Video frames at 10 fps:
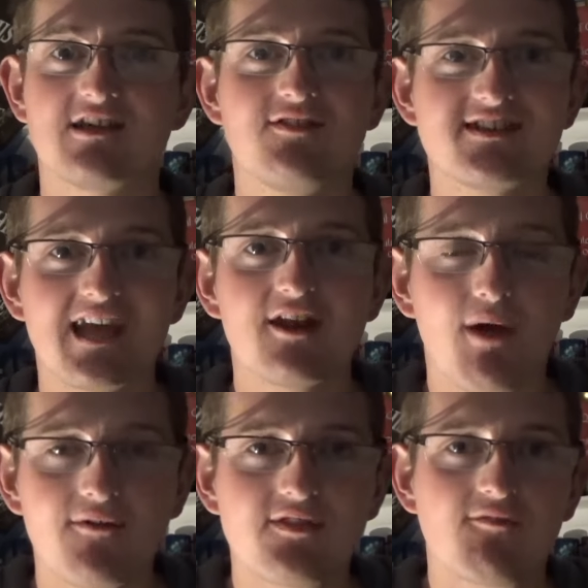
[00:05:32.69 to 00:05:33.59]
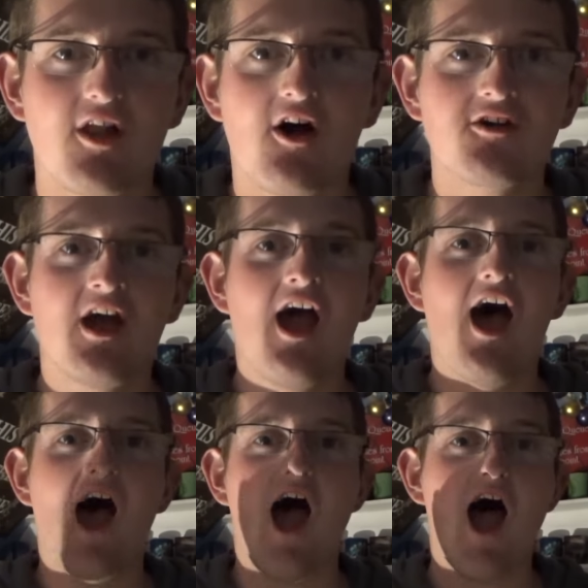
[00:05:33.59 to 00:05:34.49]
So if you stayed away from the vlog,
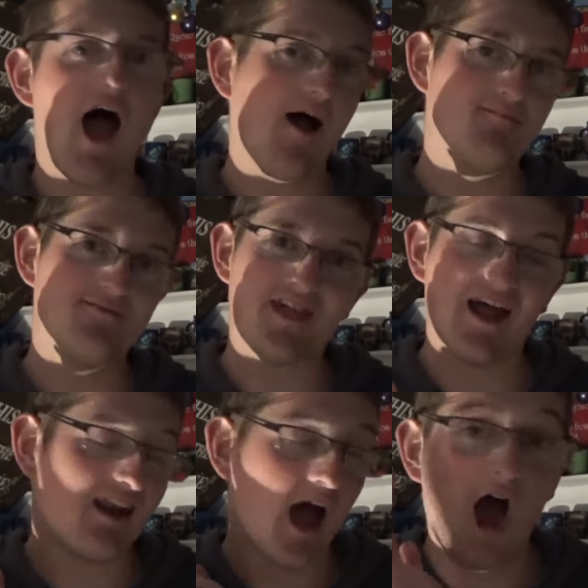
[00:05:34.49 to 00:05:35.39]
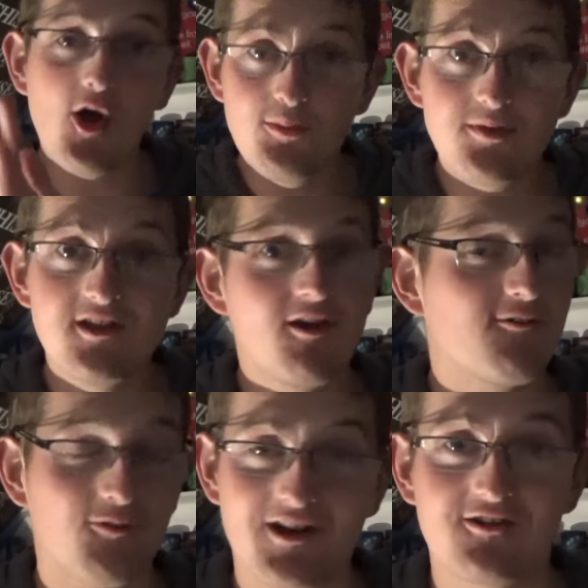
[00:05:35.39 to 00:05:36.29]
um, then I hope you
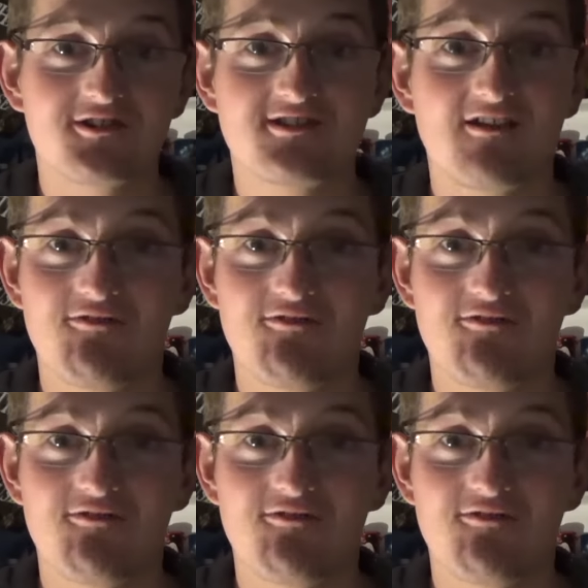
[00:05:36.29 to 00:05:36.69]
have a really good